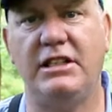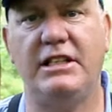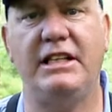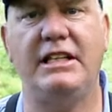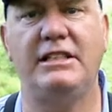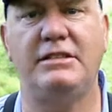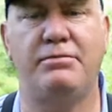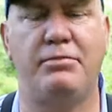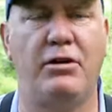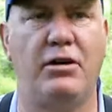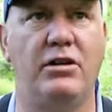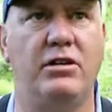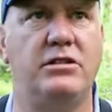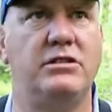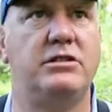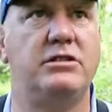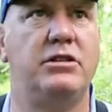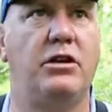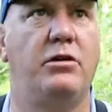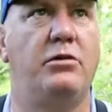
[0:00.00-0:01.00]
of these
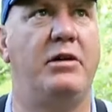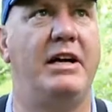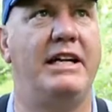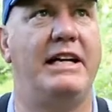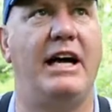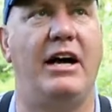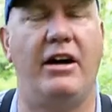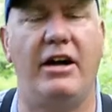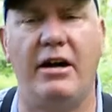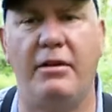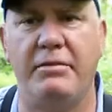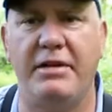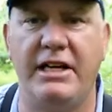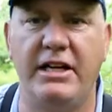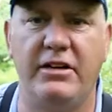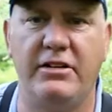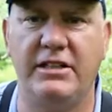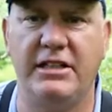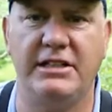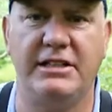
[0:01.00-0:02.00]
birds, so right now I'm
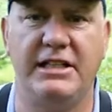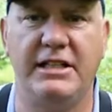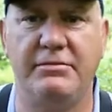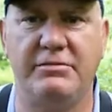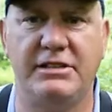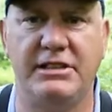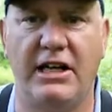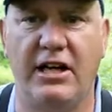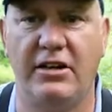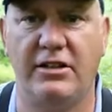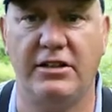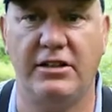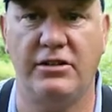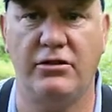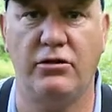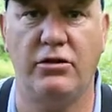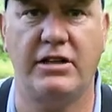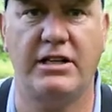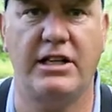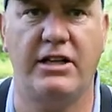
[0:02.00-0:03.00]
here in the deep south in
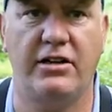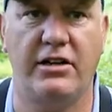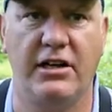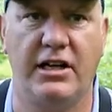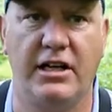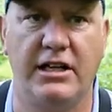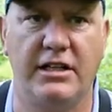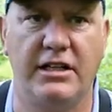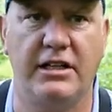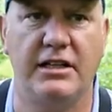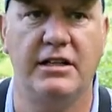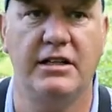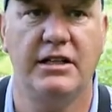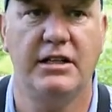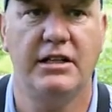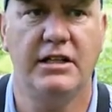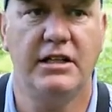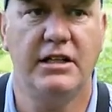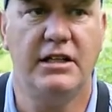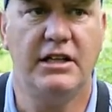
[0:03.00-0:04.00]
North Carolina.
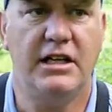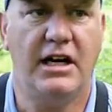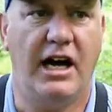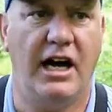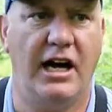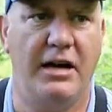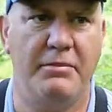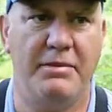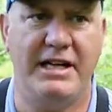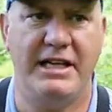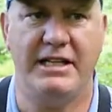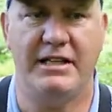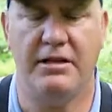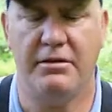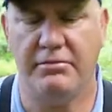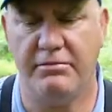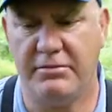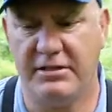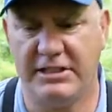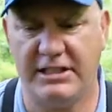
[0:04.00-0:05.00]
I'm in
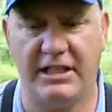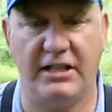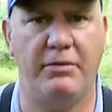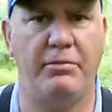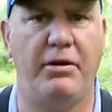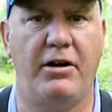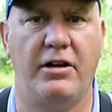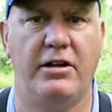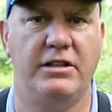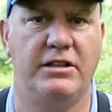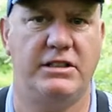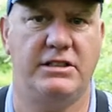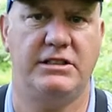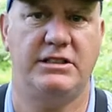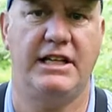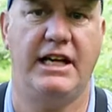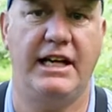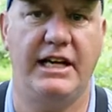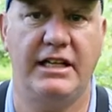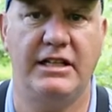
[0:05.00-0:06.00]
the center part of the
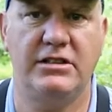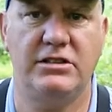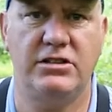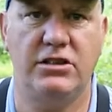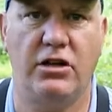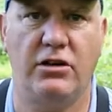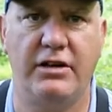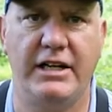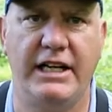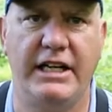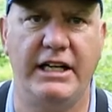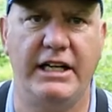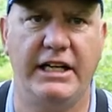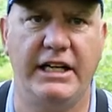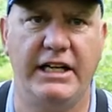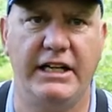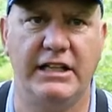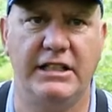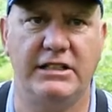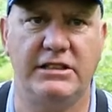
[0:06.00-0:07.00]
state, so it
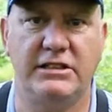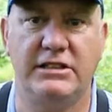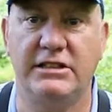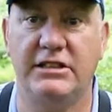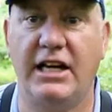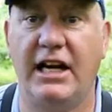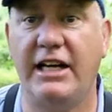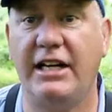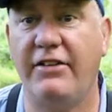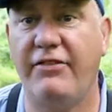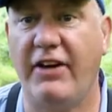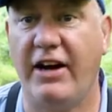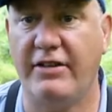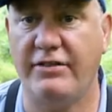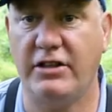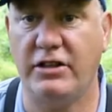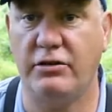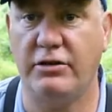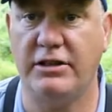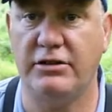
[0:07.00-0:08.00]
is
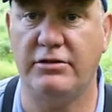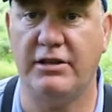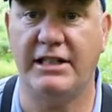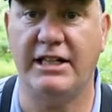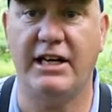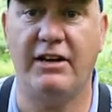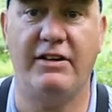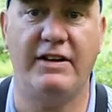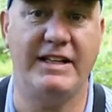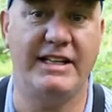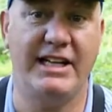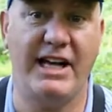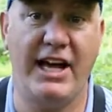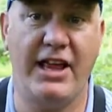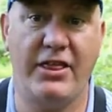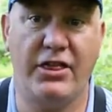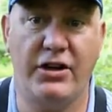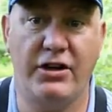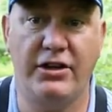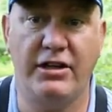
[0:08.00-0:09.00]
ninety-five degrees right now at
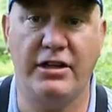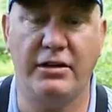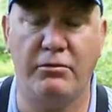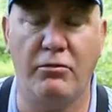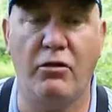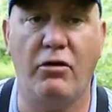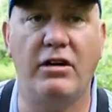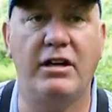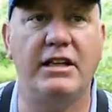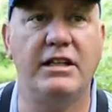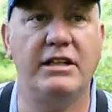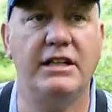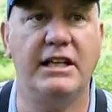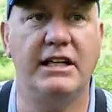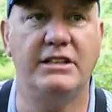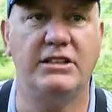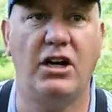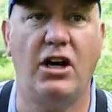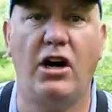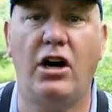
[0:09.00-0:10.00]
nine thirty in the morning.
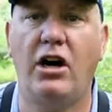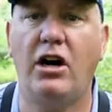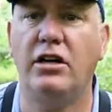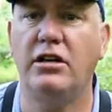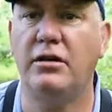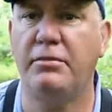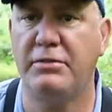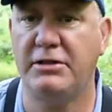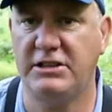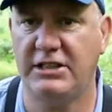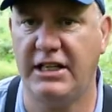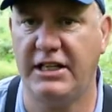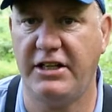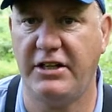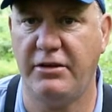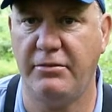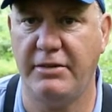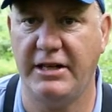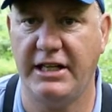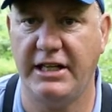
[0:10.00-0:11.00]
It's one hundred percent
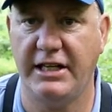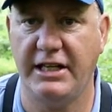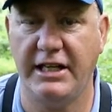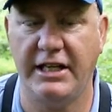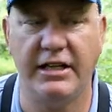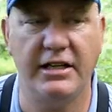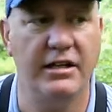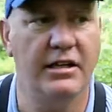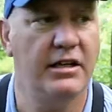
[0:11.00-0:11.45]
humidity.